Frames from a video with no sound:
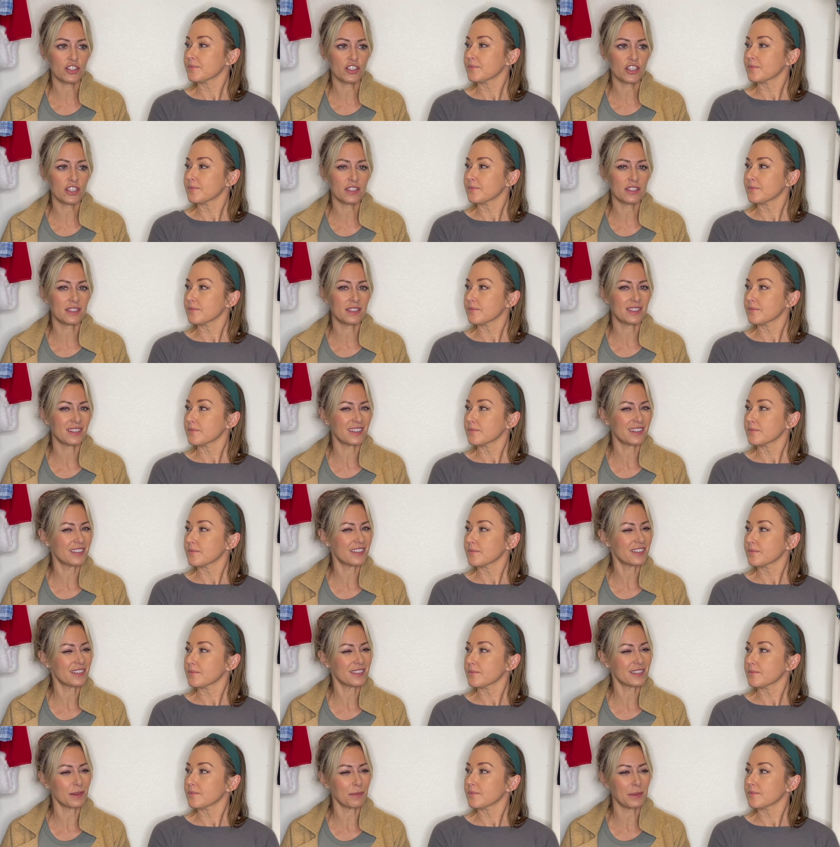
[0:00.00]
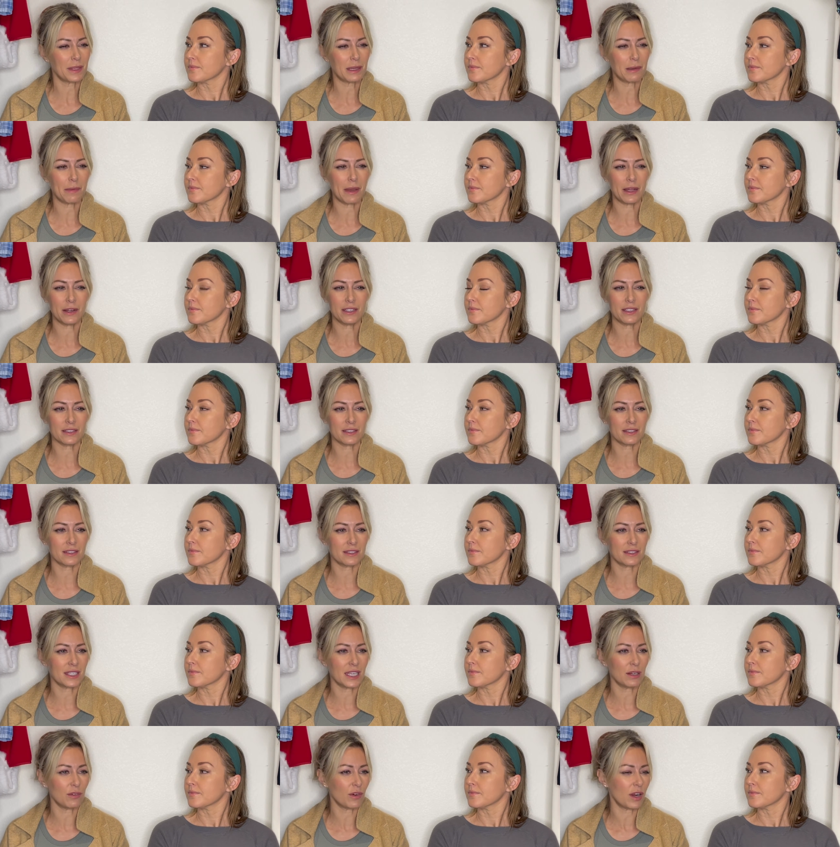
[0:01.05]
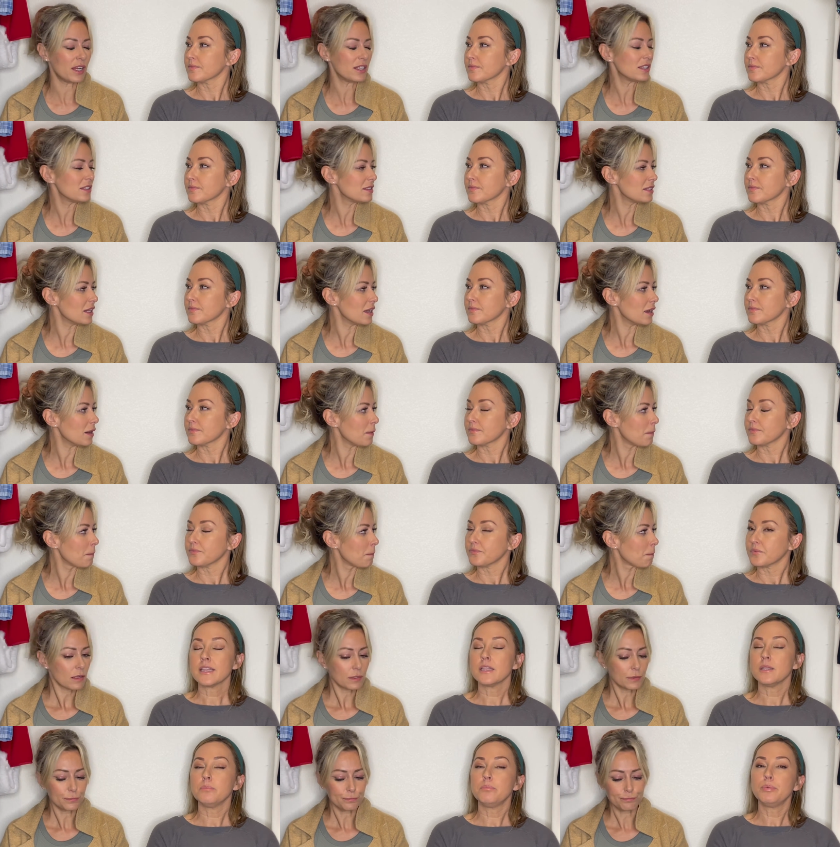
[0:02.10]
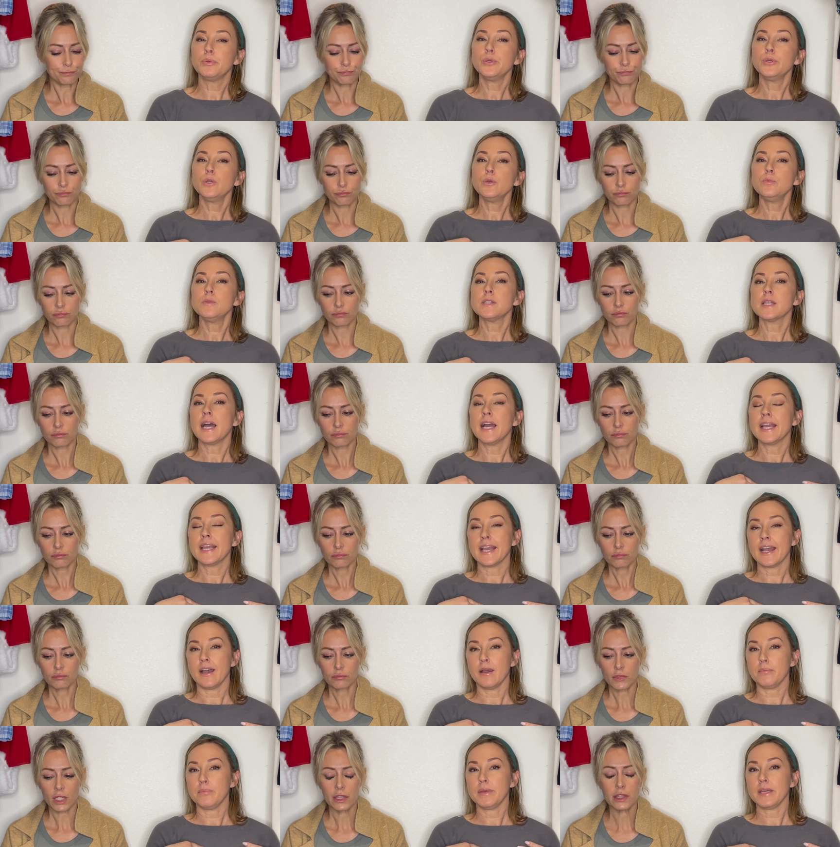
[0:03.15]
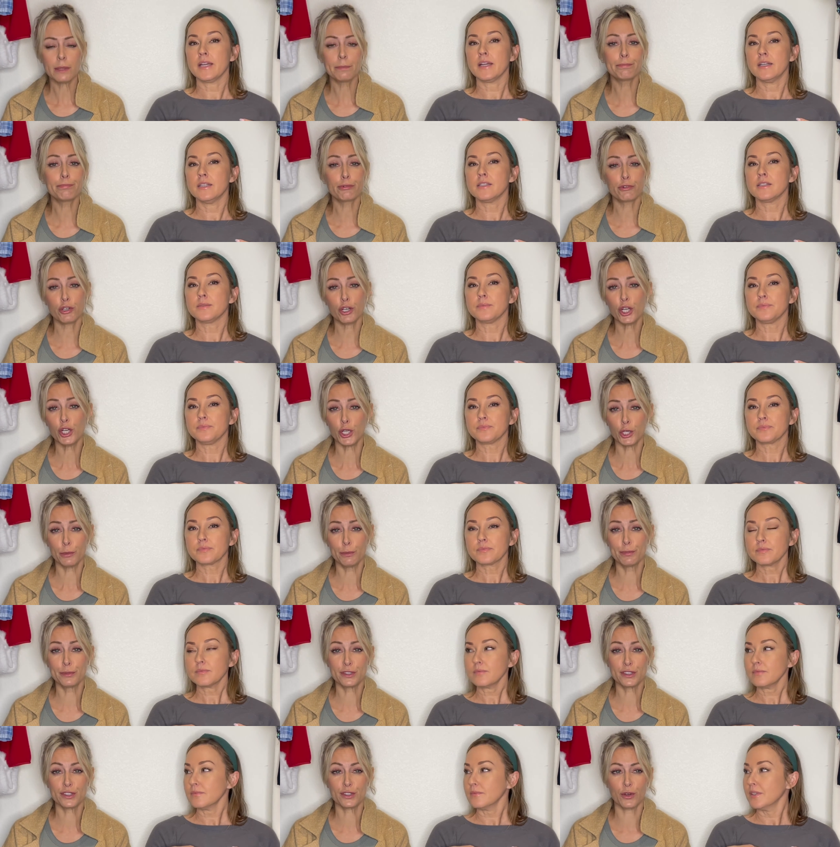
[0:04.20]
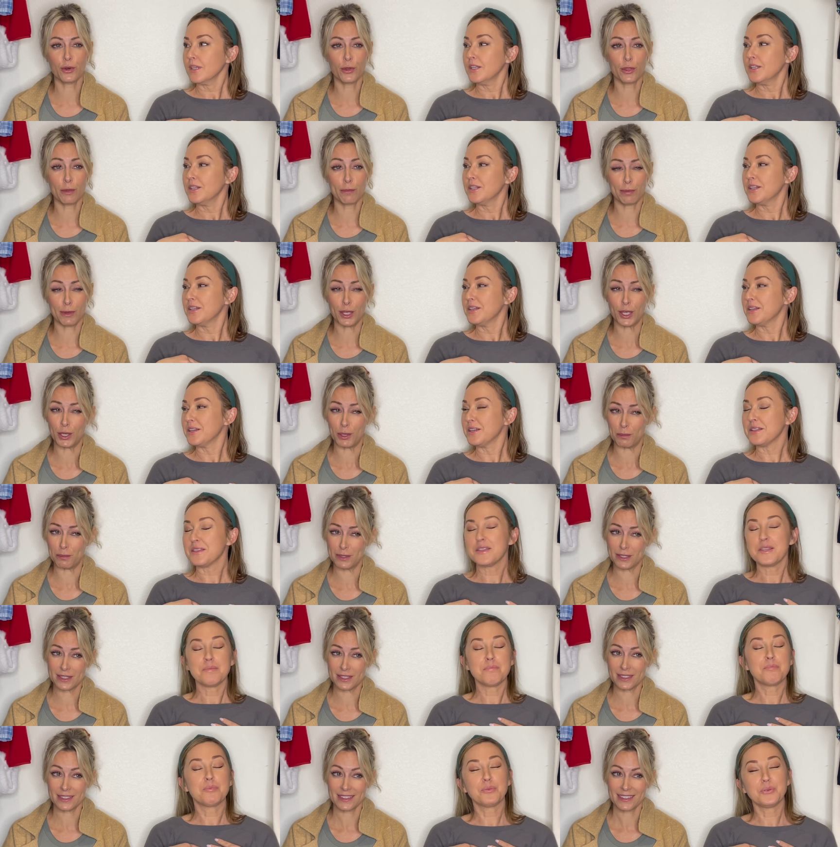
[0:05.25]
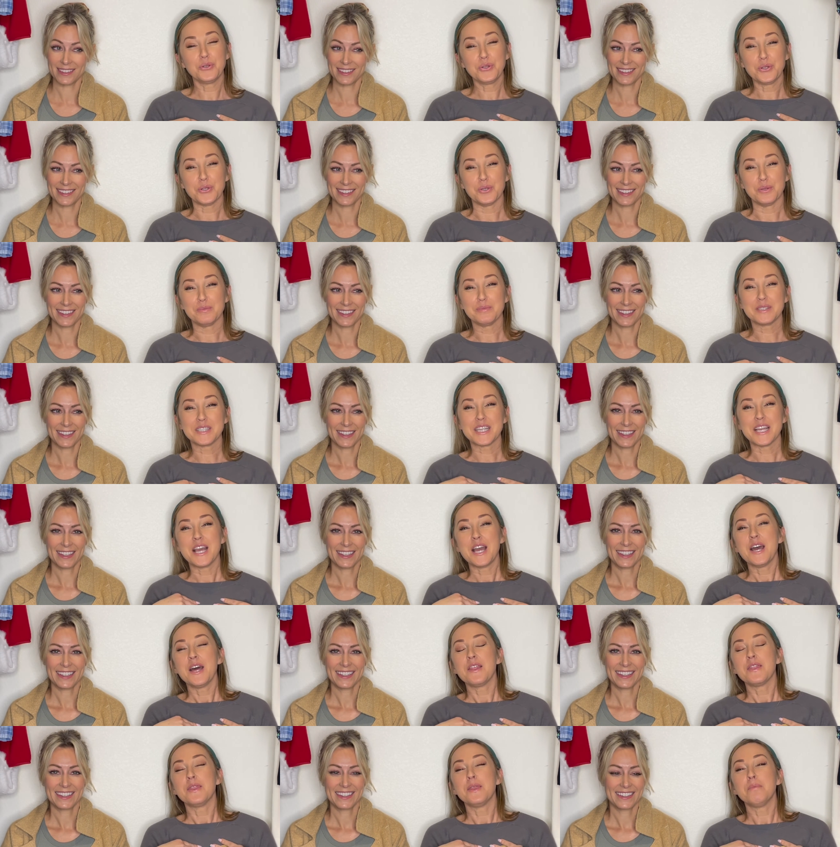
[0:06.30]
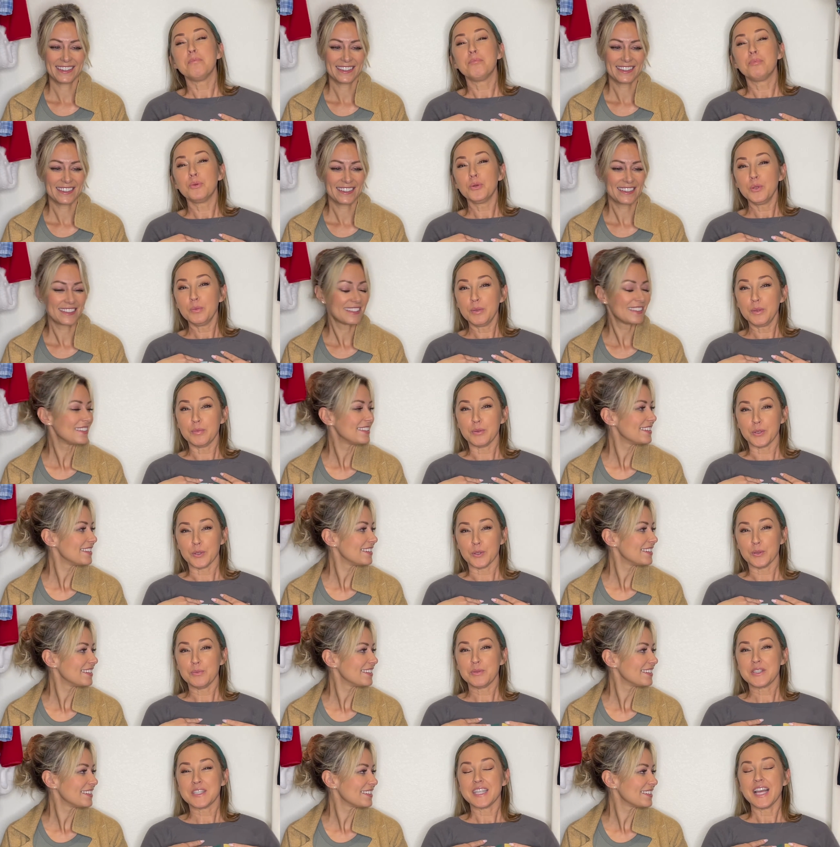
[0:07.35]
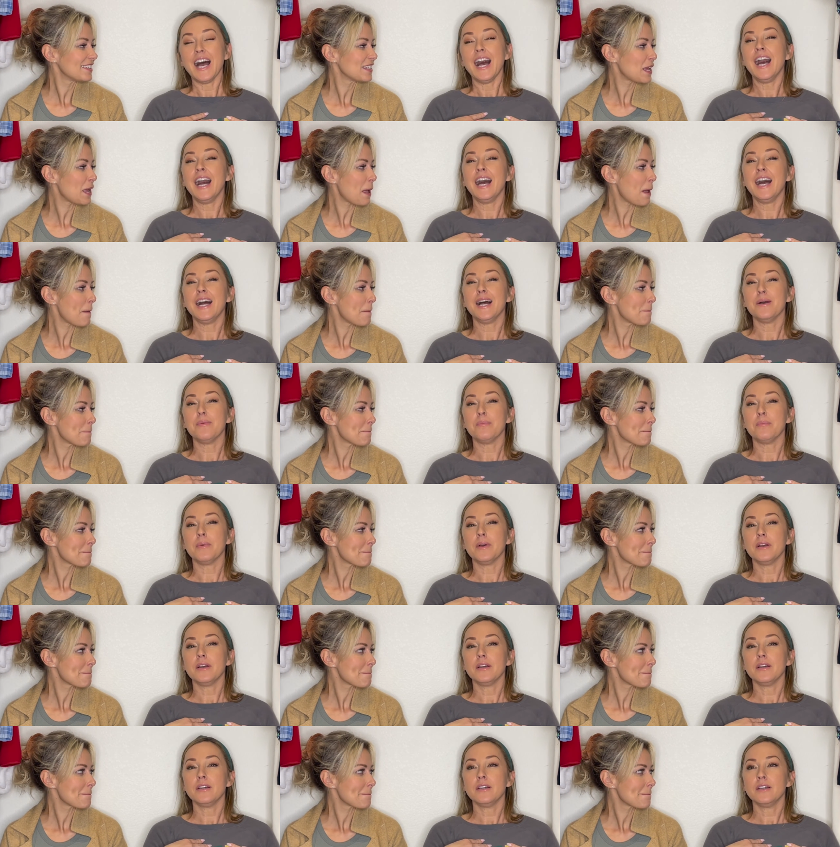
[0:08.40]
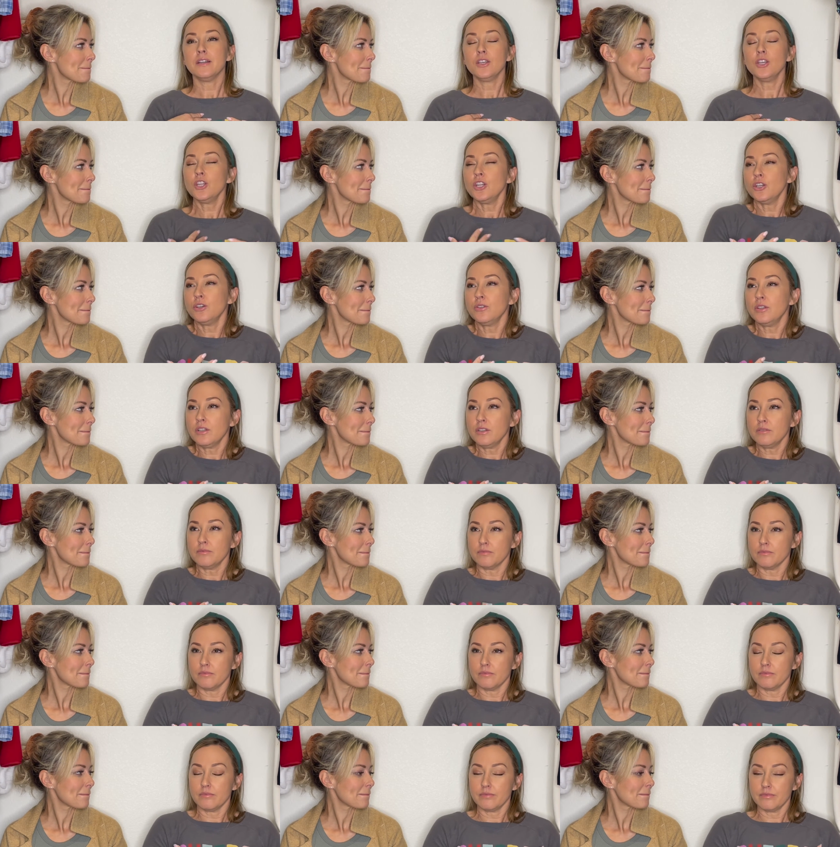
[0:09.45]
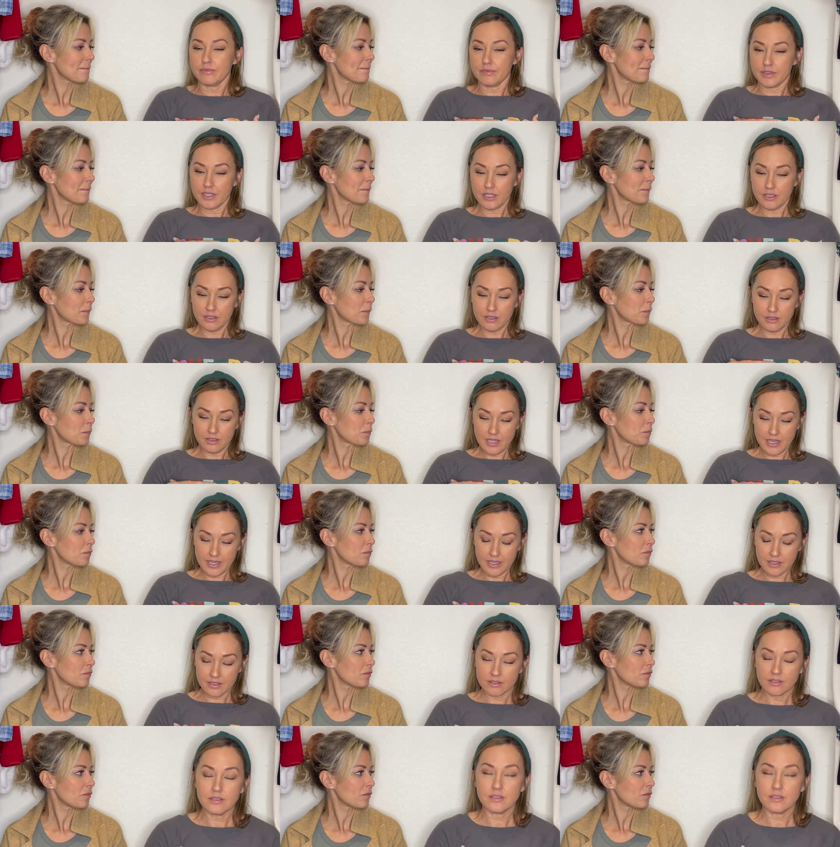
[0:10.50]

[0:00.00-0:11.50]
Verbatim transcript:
Speaker 1: just it's just something about it doesn't sit right, does it? The boobs I get because the boobs or the boobs.
Speaker 2: The boobs, the broobie boobs. Um, you know they're they're like